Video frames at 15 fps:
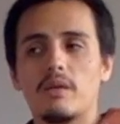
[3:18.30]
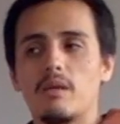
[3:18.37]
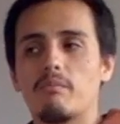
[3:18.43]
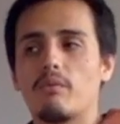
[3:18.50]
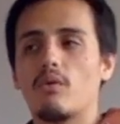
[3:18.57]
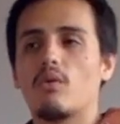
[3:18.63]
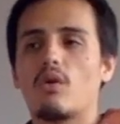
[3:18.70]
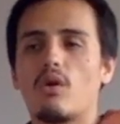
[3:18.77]

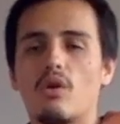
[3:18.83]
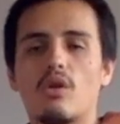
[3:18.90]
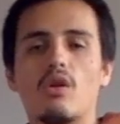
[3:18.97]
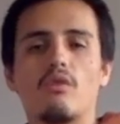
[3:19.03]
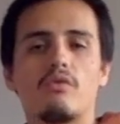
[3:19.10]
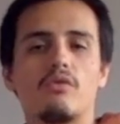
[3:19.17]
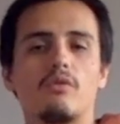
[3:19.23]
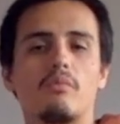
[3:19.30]
people
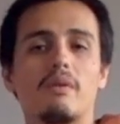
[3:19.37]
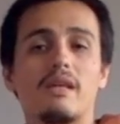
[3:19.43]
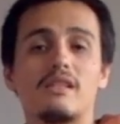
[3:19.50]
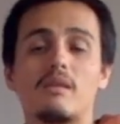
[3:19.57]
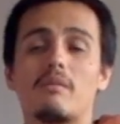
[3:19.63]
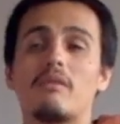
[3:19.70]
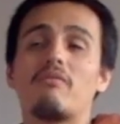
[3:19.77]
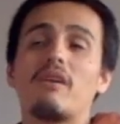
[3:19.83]
all over the
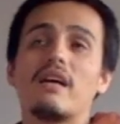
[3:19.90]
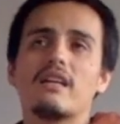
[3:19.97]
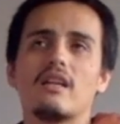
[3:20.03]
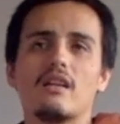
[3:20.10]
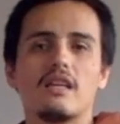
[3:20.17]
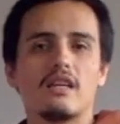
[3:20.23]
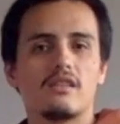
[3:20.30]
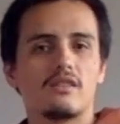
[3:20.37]
place. I mean,
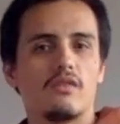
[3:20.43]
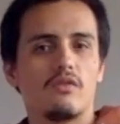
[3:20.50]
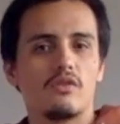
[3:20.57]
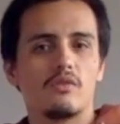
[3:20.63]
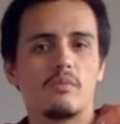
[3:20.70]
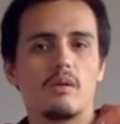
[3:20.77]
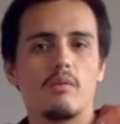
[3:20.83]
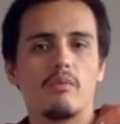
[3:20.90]
finally
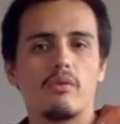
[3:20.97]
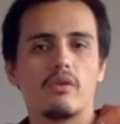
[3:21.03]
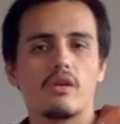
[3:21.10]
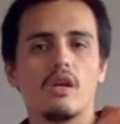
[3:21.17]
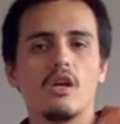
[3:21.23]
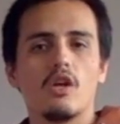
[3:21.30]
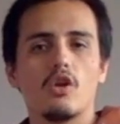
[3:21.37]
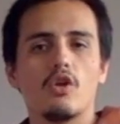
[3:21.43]
Steven
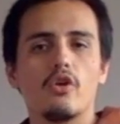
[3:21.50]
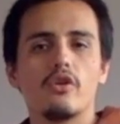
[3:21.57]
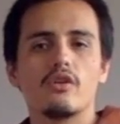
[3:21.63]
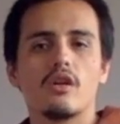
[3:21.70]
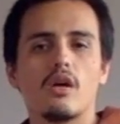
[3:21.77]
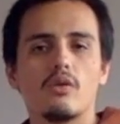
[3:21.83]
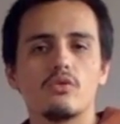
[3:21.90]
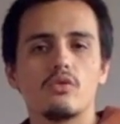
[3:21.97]
Spielberg
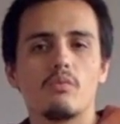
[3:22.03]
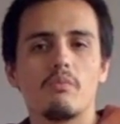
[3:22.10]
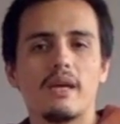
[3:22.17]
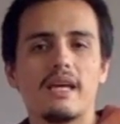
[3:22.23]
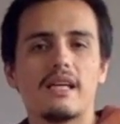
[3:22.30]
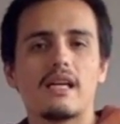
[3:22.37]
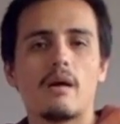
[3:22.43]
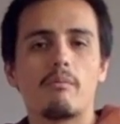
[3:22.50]
learned how to
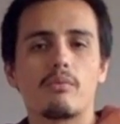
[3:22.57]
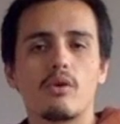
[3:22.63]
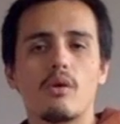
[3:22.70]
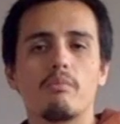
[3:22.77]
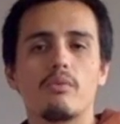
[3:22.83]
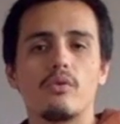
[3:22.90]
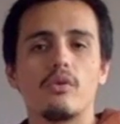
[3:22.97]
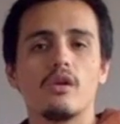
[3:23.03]
make a
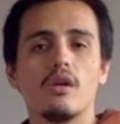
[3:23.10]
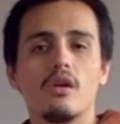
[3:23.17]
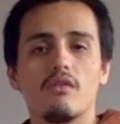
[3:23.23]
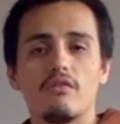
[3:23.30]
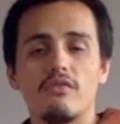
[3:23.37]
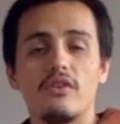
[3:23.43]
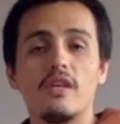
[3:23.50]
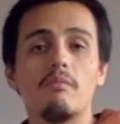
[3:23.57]
proper
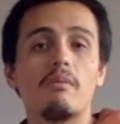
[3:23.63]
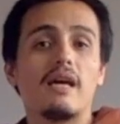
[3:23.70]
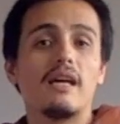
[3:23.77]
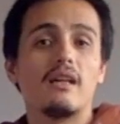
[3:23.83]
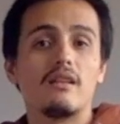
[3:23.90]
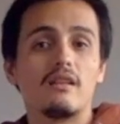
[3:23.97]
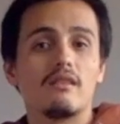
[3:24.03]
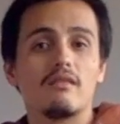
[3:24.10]

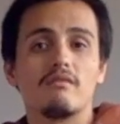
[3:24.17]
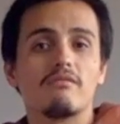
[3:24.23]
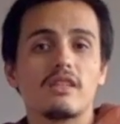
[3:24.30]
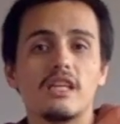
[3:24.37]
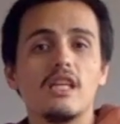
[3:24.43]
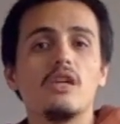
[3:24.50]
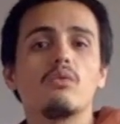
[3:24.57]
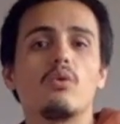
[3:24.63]
female
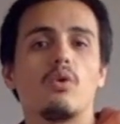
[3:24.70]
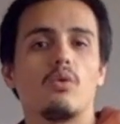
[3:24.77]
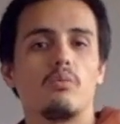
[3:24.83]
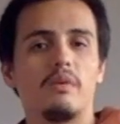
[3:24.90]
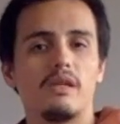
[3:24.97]
hero,